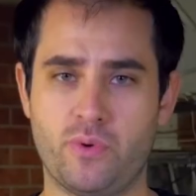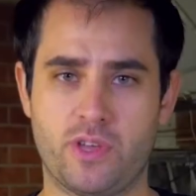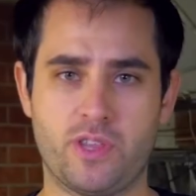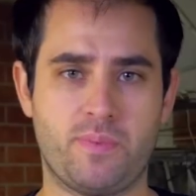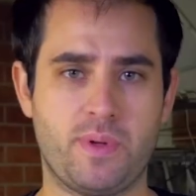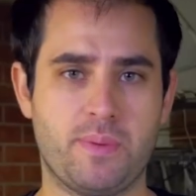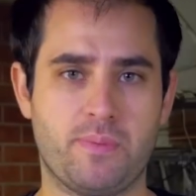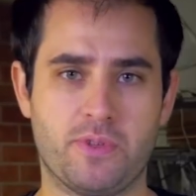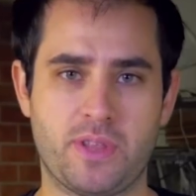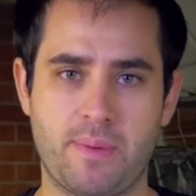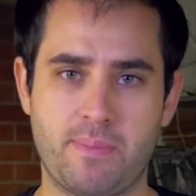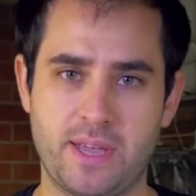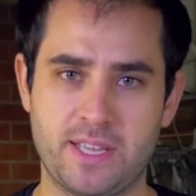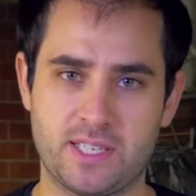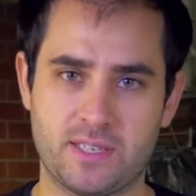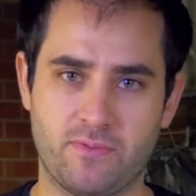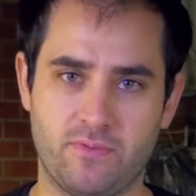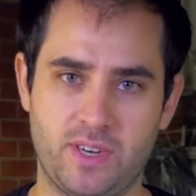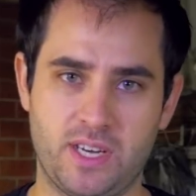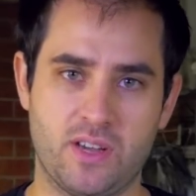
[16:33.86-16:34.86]
other people that made
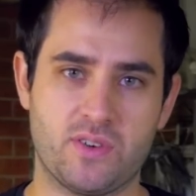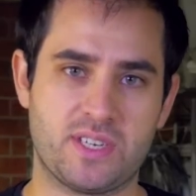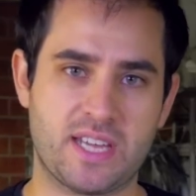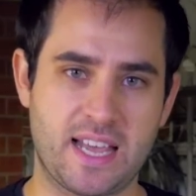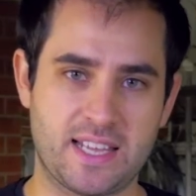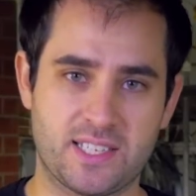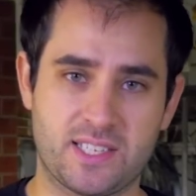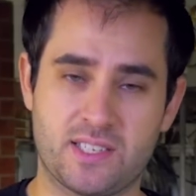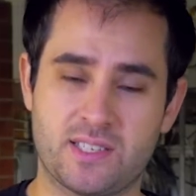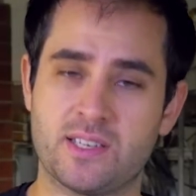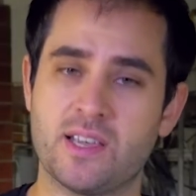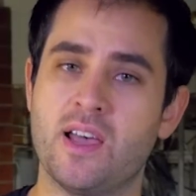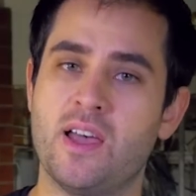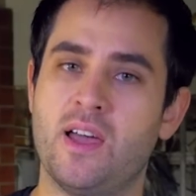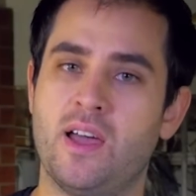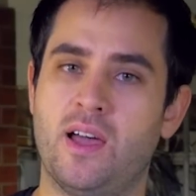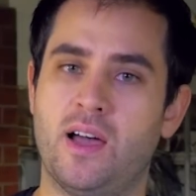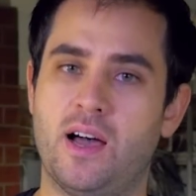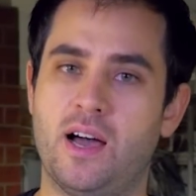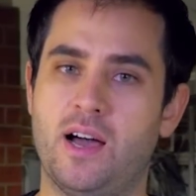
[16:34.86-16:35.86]
some video tests
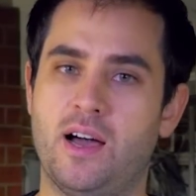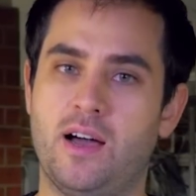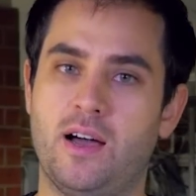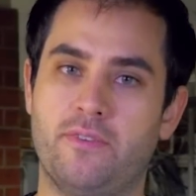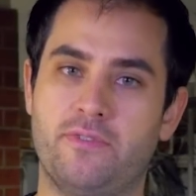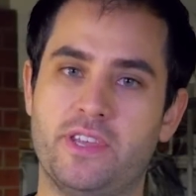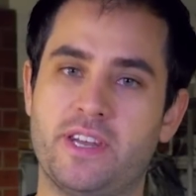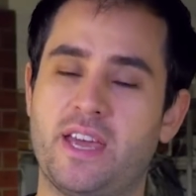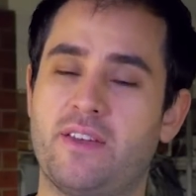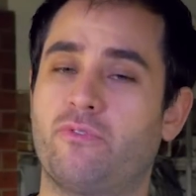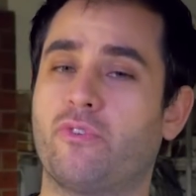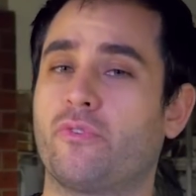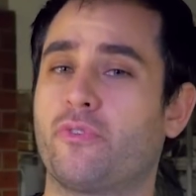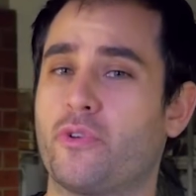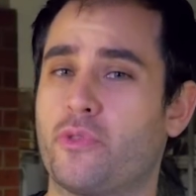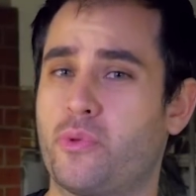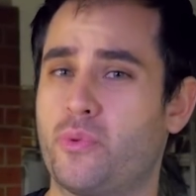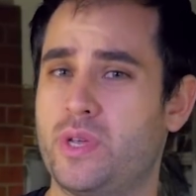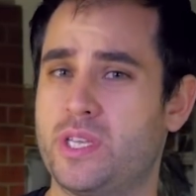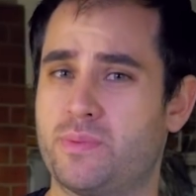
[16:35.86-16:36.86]
of the
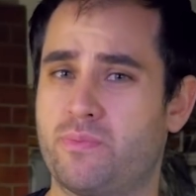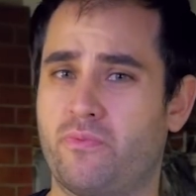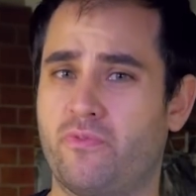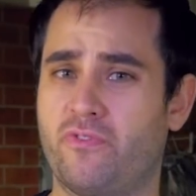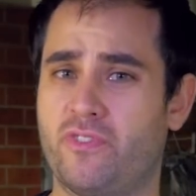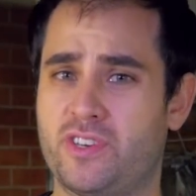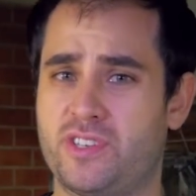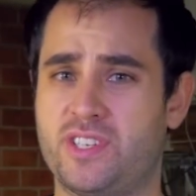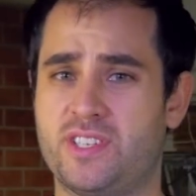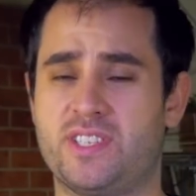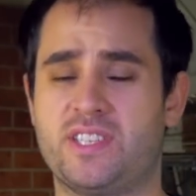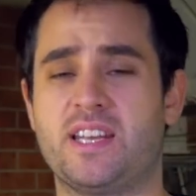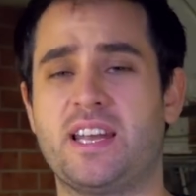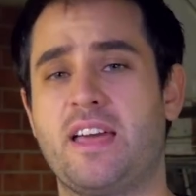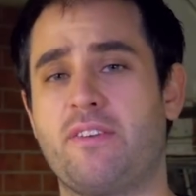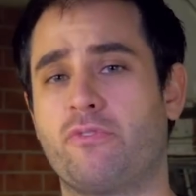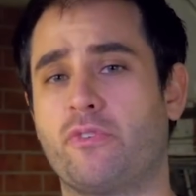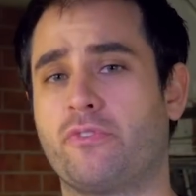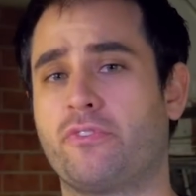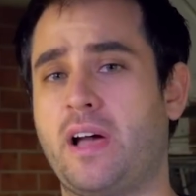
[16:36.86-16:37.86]
9443s versus the
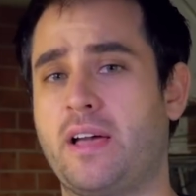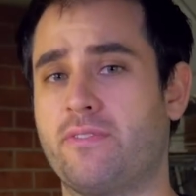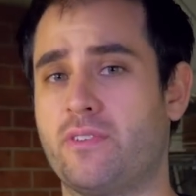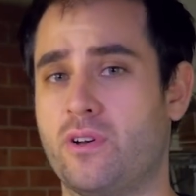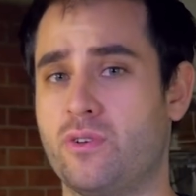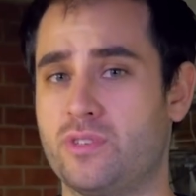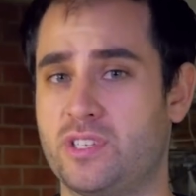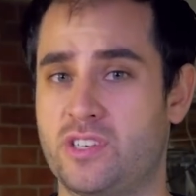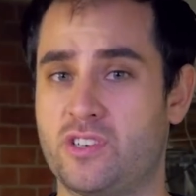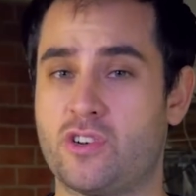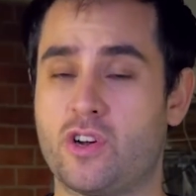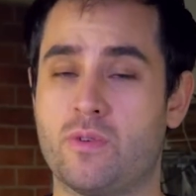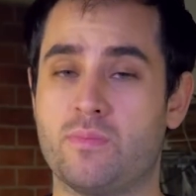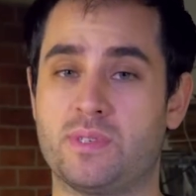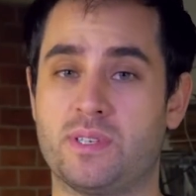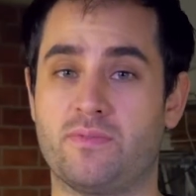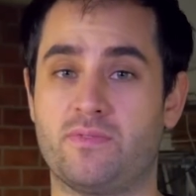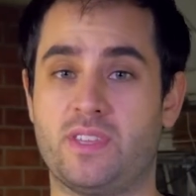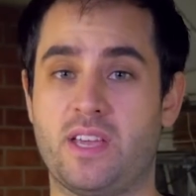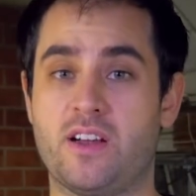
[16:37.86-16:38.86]
9450s in
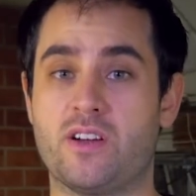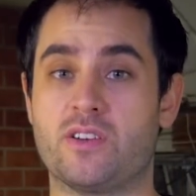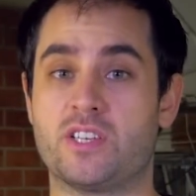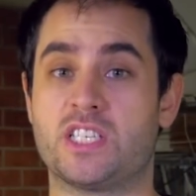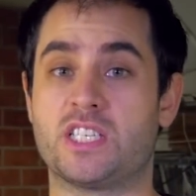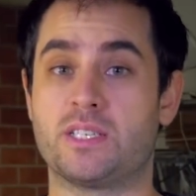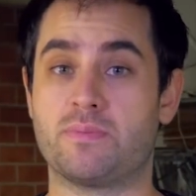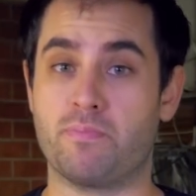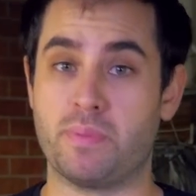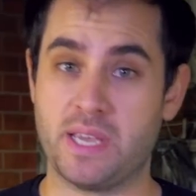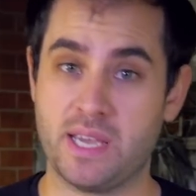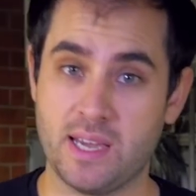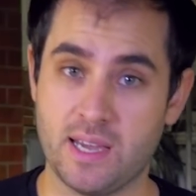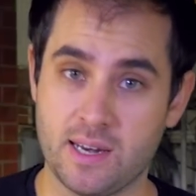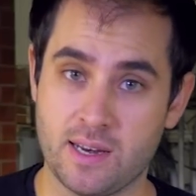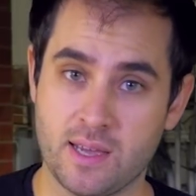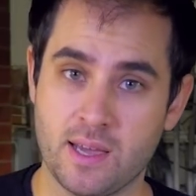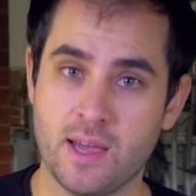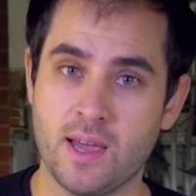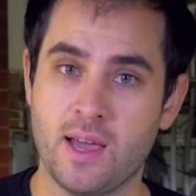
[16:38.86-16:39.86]
terms of their
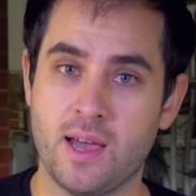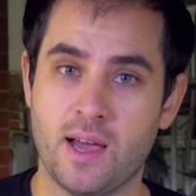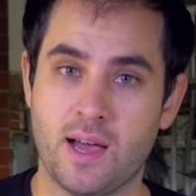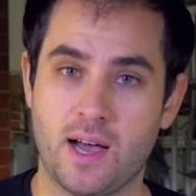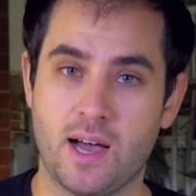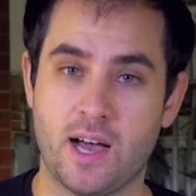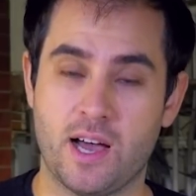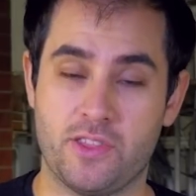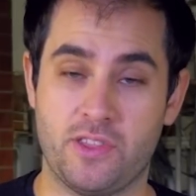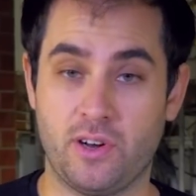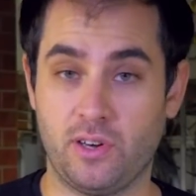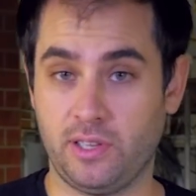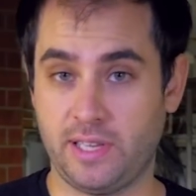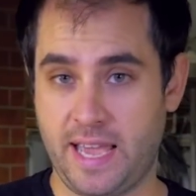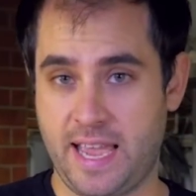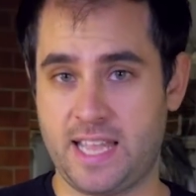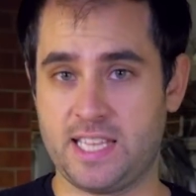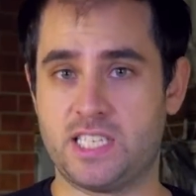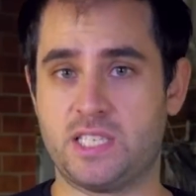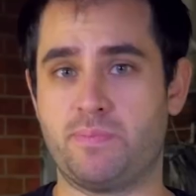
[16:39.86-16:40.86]
speed, their
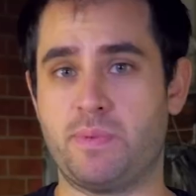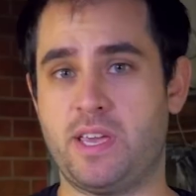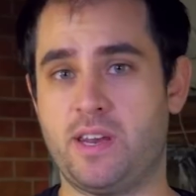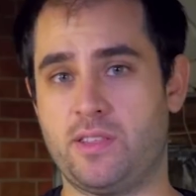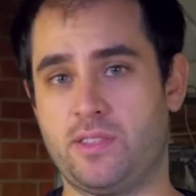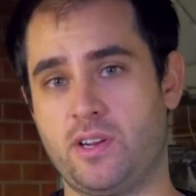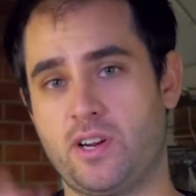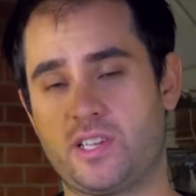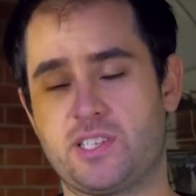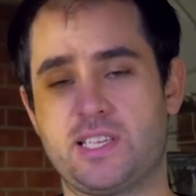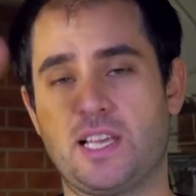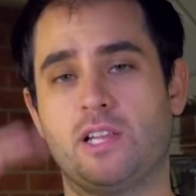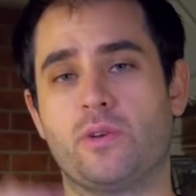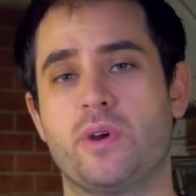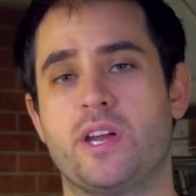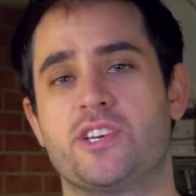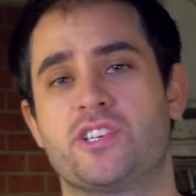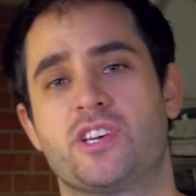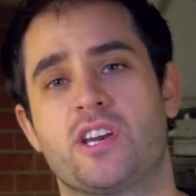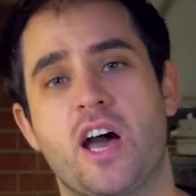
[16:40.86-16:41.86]
land speed and their
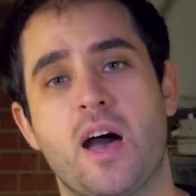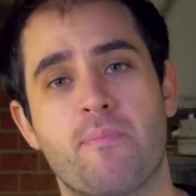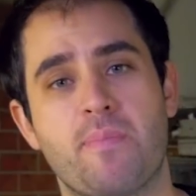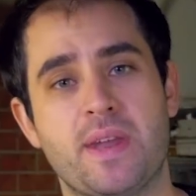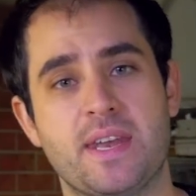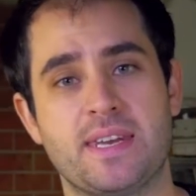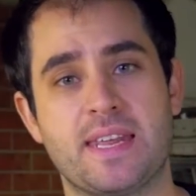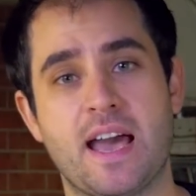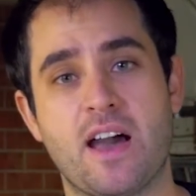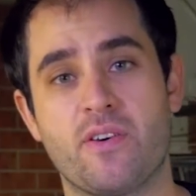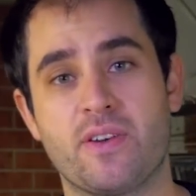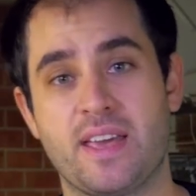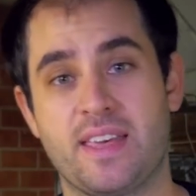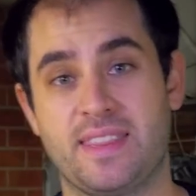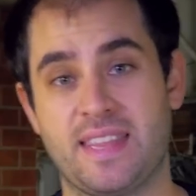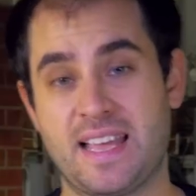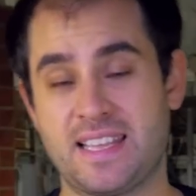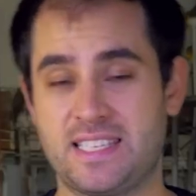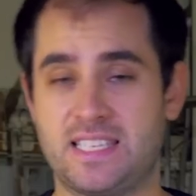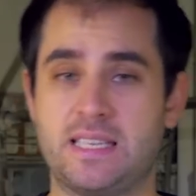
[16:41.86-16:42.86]
acceleration up and down,
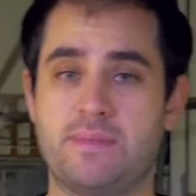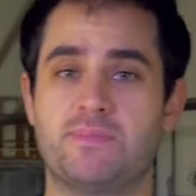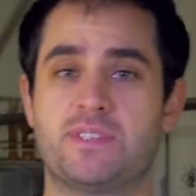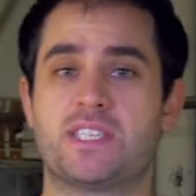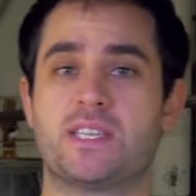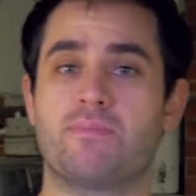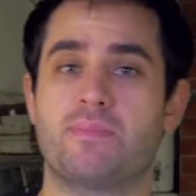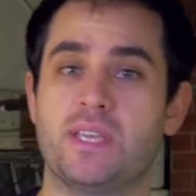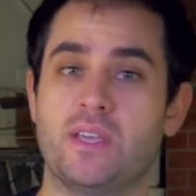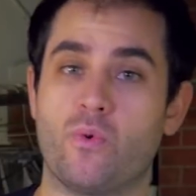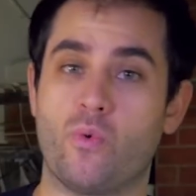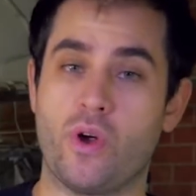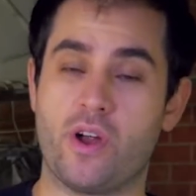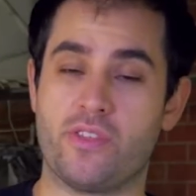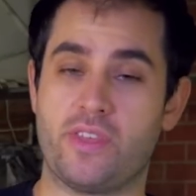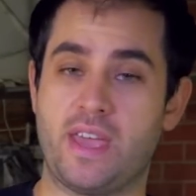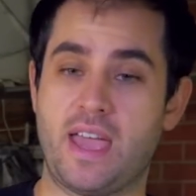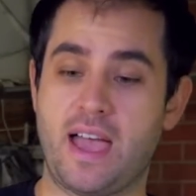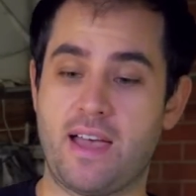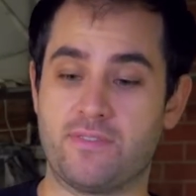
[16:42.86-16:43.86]
and that seems to be where
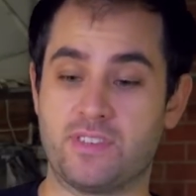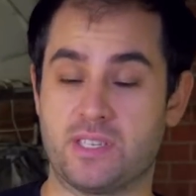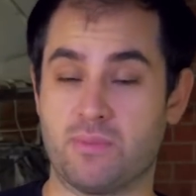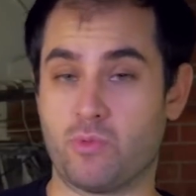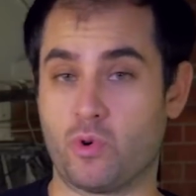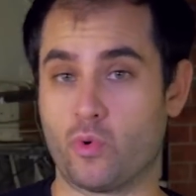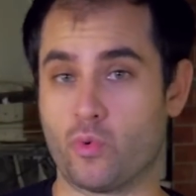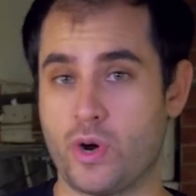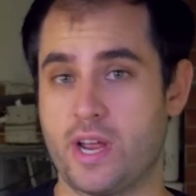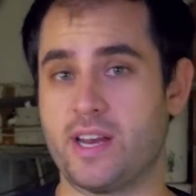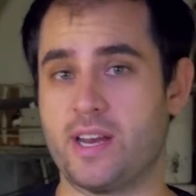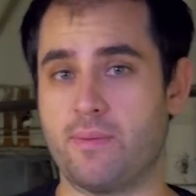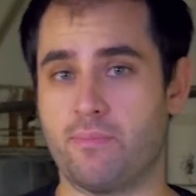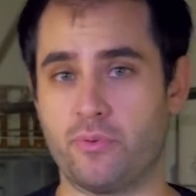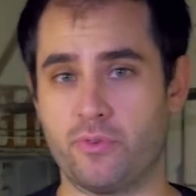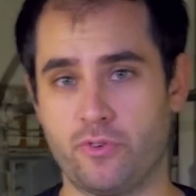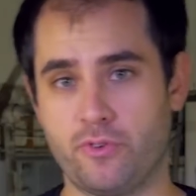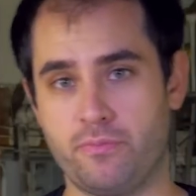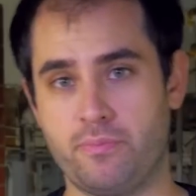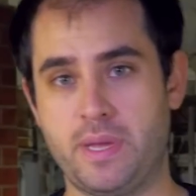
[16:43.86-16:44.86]
they have some great
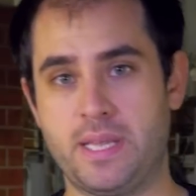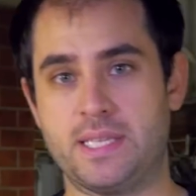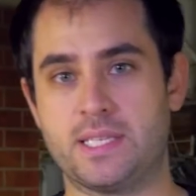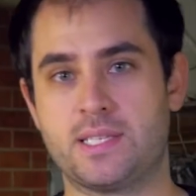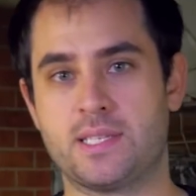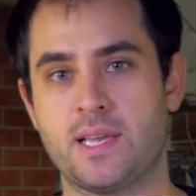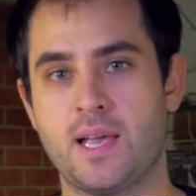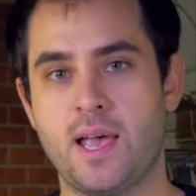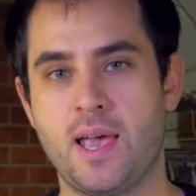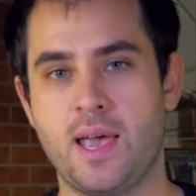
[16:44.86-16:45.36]
improvements.